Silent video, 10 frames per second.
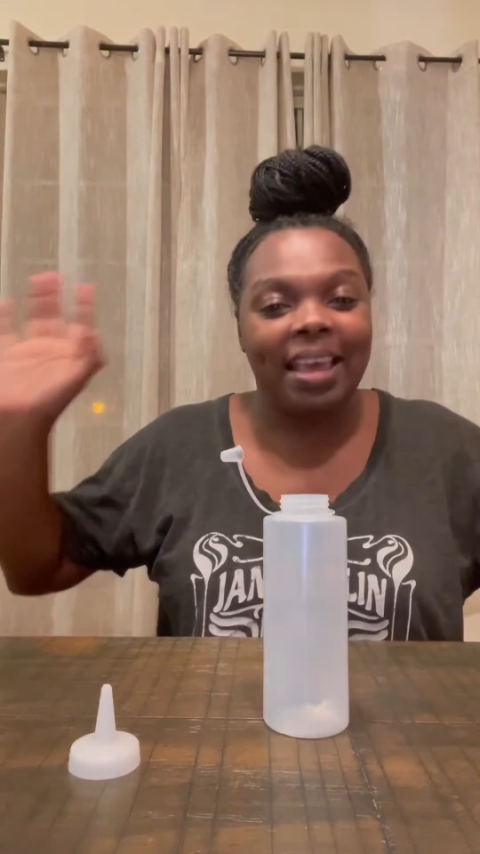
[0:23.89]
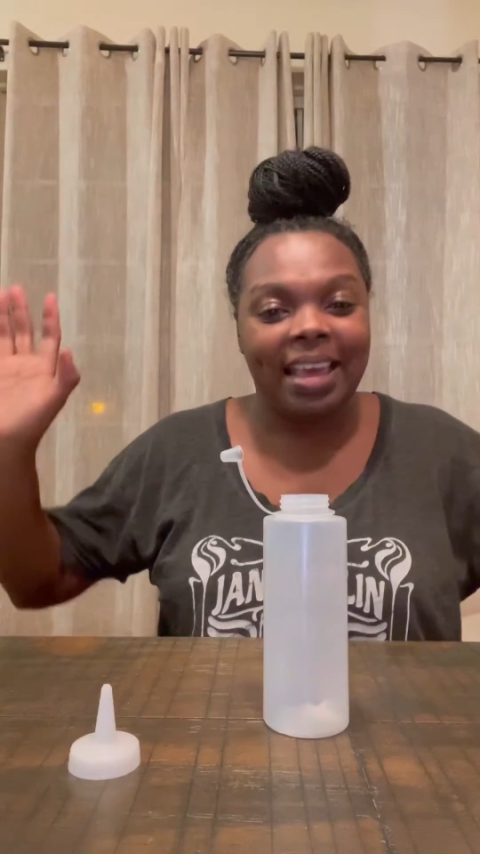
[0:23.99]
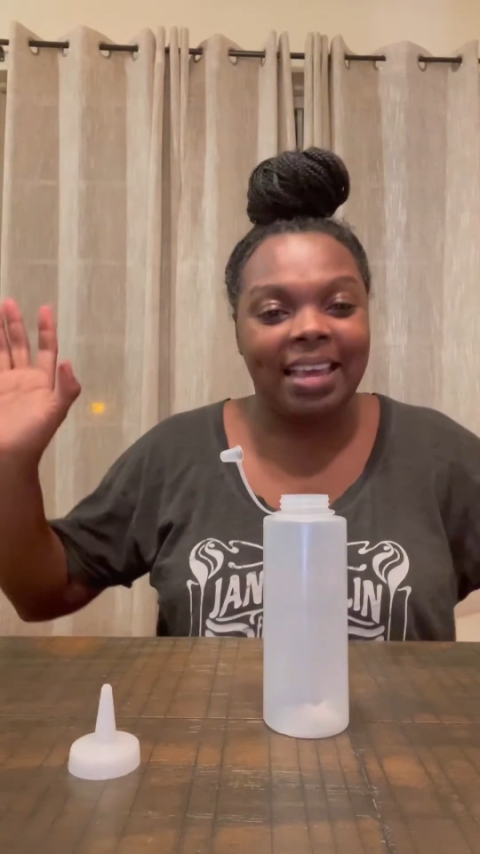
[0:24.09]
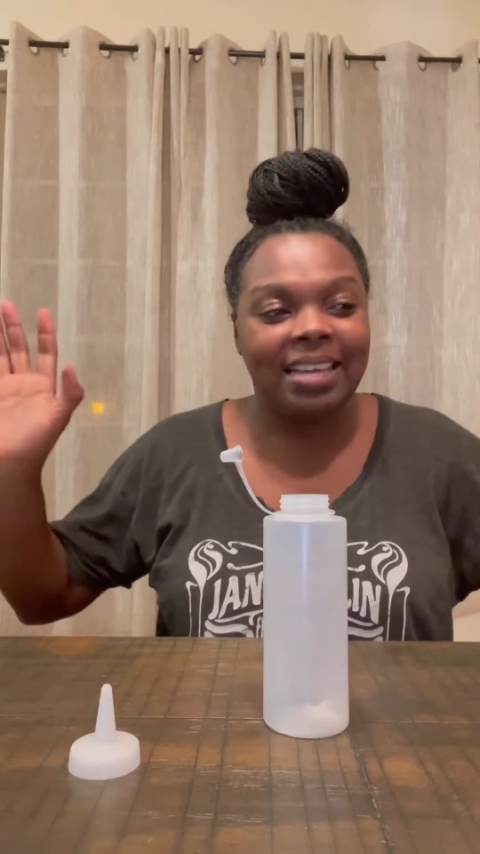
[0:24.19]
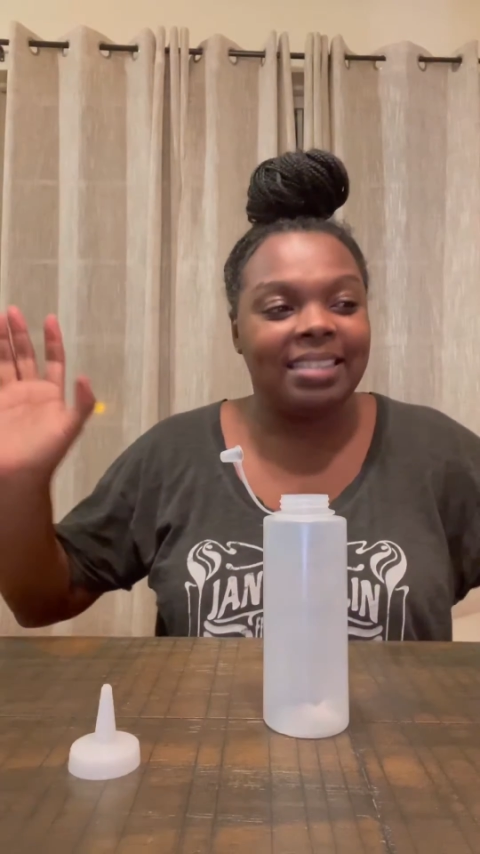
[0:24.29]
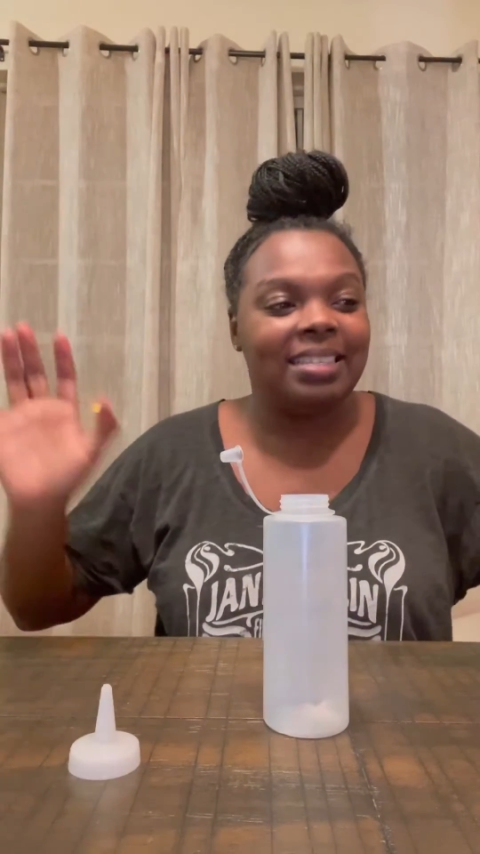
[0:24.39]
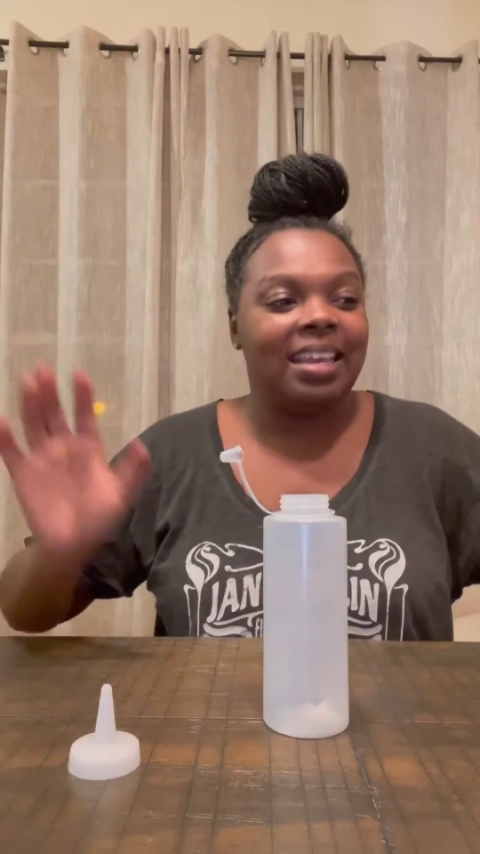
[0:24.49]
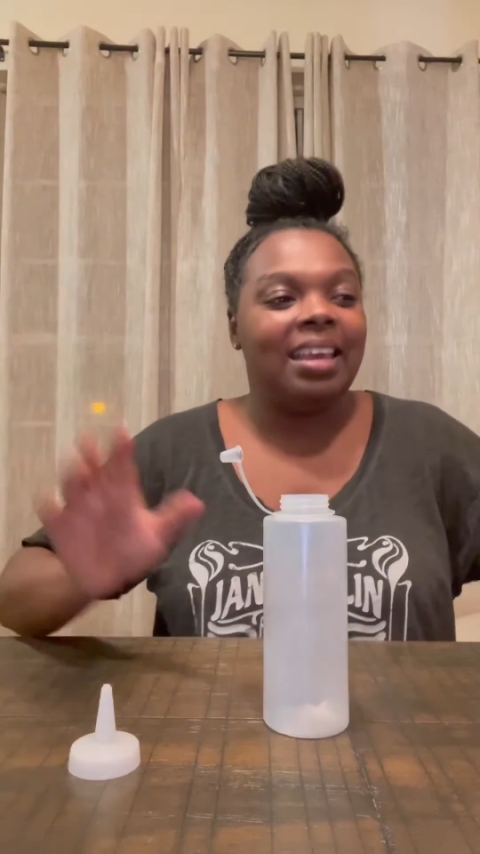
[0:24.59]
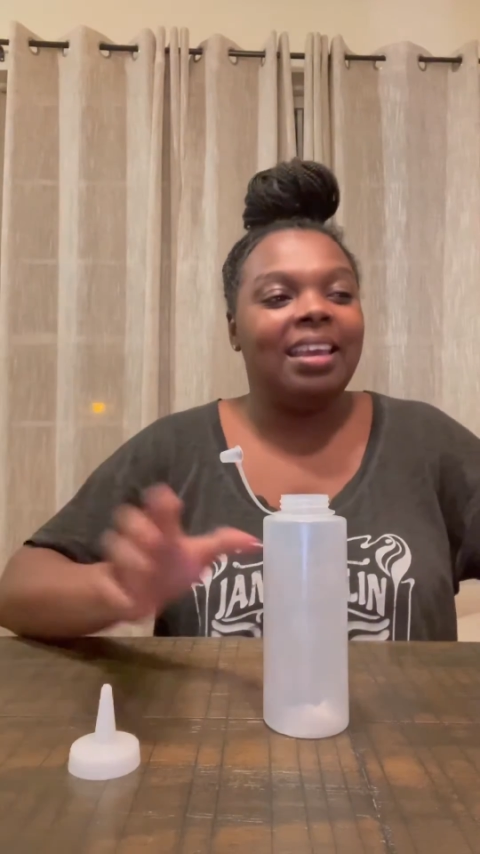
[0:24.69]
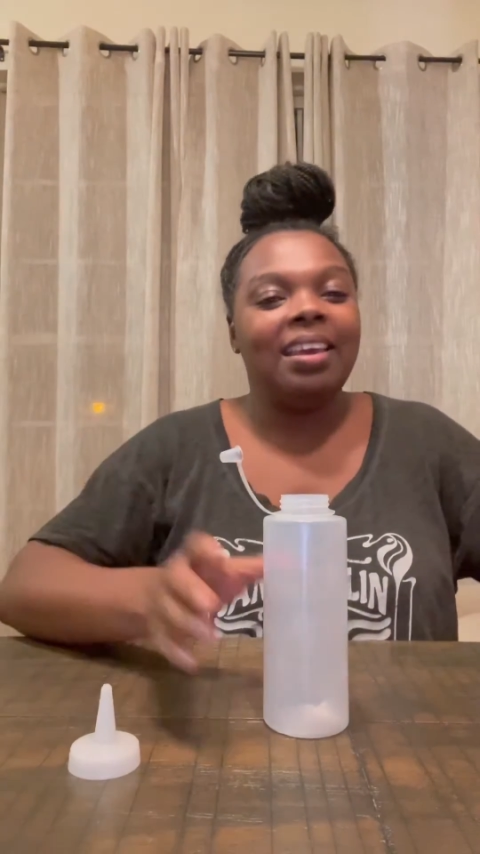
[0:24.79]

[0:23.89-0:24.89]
easy.